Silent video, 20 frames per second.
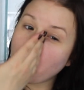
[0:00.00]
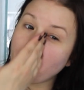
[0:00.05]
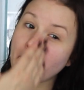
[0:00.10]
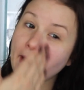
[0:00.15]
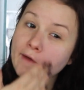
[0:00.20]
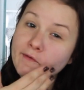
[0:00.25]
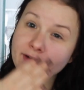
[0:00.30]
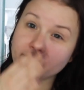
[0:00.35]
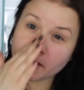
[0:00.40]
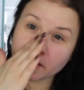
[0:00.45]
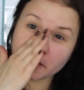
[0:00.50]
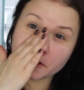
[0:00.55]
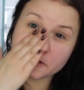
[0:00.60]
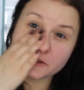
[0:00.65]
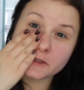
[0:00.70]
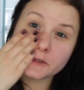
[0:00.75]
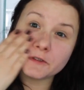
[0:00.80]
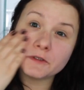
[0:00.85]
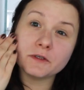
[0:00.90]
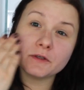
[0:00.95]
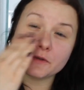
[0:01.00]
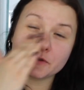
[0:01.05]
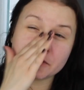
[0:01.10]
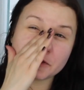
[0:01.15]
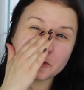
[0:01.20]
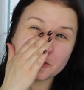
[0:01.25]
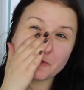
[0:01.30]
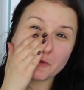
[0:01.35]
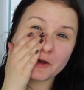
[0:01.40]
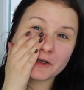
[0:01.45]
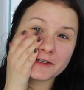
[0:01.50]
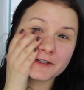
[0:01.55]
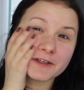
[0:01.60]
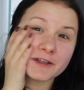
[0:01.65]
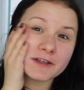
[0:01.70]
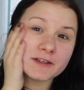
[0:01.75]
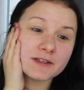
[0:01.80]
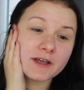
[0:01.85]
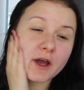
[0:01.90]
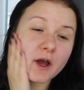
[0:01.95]
I have a tendency to use too much of
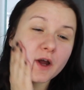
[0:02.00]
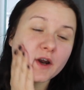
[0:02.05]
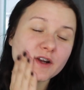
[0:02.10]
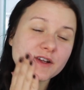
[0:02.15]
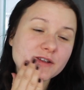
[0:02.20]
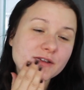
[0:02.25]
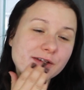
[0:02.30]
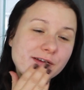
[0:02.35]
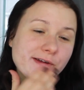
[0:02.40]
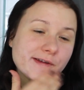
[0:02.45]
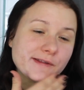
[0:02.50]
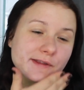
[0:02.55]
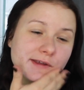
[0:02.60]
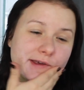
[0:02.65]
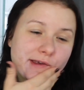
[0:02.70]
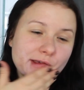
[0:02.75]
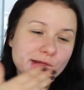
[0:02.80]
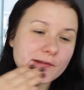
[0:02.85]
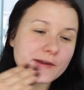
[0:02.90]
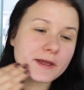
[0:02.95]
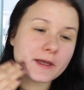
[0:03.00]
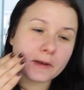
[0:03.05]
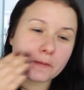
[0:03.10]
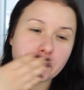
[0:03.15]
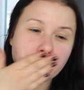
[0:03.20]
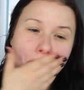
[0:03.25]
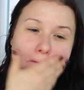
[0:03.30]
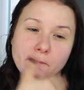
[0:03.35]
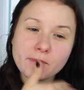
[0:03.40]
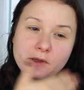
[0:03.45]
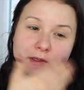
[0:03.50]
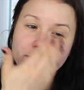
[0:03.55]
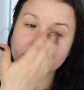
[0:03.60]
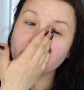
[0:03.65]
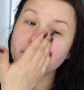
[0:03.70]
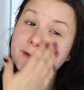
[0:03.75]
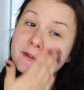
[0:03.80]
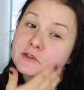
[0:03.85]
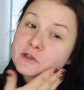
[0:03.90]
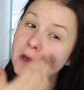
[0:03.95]
this. I honestly don't think you need this
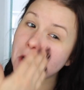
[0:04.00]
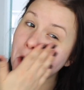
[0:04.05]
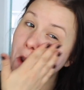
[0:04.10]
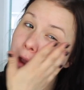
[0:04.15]
much.